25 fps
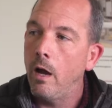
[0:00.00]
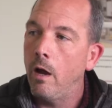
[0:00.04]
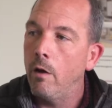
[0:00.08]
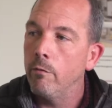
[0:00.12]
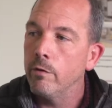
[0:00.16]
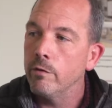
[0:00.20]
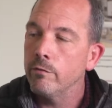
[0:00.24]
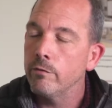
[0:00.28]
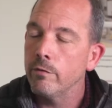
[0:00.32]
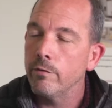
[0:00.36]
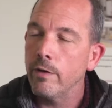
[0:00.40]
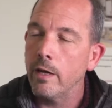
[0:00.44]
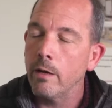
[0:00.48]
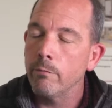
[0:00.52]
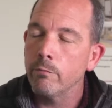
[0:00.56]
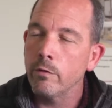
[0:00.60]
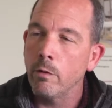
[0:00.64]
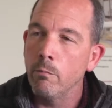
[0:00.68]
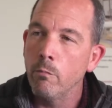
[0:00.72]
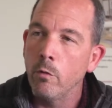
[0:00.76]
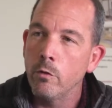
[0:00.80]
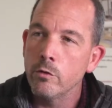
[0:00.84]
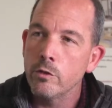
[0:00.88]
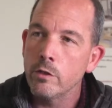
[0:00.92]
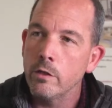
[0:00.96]
We've developed
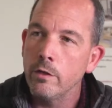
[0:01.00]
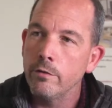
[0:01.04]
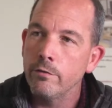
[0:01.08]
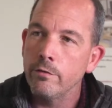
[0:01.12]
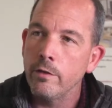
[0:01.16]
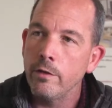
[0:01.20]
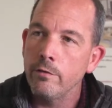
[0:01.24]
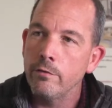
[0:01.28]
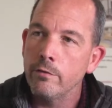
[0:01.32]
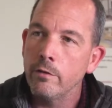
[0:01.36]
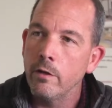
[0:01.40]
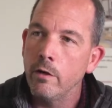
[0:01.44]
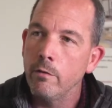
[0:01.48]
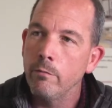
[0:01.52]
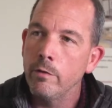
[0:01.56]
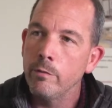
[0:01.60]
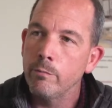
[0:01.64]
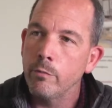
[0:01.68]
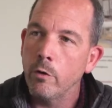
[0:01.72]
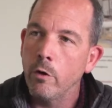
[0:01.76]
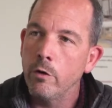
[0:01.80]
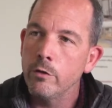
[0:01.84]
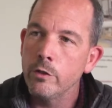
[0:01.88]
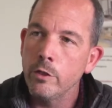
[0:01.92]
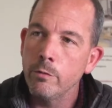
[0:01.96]
our modular system. We
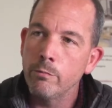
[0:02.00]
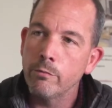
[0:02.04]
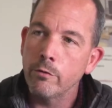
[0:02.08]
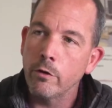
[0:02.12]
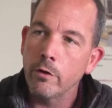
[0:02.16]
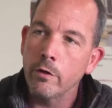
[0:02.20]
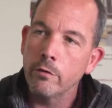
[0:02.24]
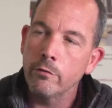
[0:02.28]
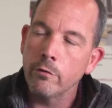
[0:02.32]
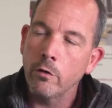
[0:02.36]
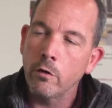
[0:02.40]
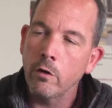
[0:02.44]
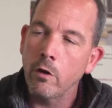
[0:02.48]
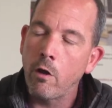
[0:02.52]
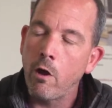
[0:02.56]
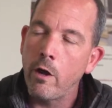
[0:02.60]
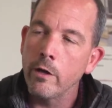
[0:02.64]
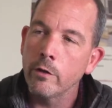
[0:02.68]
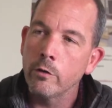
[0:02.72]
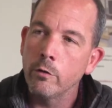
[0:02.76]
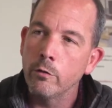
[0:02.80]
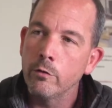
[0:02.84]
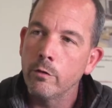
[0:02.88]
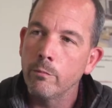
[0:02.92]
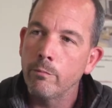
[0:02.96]
brought a new product
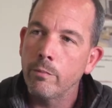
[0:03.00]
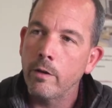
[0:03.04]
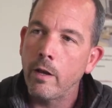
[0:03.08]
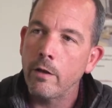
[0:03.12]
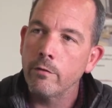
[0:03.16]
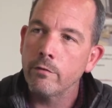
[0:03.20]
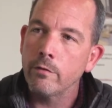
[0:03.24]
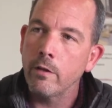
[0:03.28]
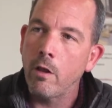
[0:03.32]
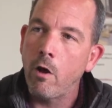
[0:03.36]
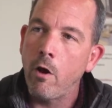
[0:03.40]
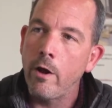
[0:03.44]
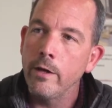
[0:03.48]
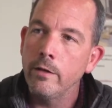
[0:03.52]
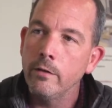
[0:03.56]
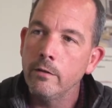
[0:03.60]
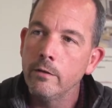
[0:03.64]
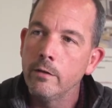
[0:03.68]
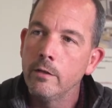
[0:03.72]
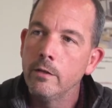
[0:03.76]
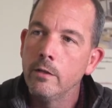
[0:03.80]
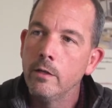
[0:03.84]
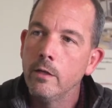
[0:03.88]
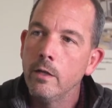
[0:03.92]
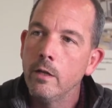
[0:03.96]
online called the Plus line,
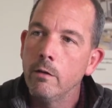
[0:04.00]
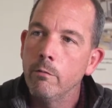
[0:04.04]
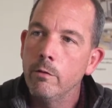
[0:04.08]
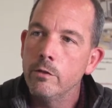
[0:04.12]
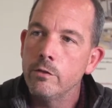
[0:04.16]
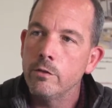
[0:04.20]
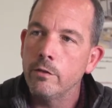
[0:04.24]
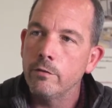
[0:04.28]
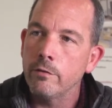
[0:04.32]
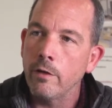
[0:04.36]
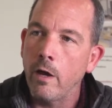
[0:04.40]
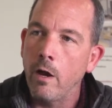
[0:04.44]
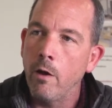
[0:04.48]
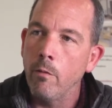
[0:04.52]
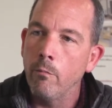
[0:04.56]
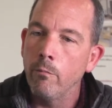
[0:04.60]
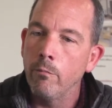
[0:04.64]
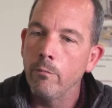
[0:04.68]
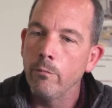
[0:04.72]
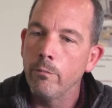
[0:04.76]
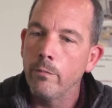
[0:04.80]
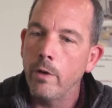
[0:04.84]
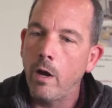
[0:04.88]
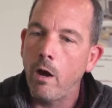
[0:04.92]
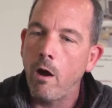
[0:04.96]
which is a
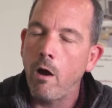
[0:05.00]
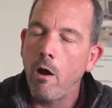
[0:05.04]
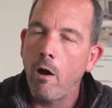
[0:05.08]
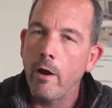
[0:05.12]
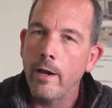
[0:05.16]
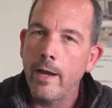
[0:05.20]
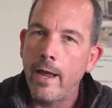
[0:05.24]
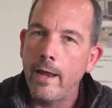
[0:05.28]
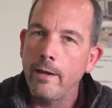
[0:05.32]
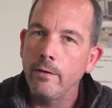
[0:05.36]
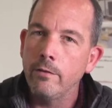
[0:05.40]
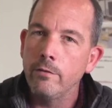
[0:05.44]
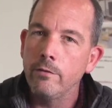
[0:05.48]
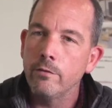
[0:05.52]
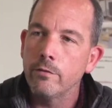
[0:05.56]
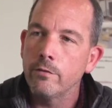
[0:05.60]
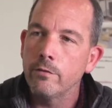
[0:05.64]
high-end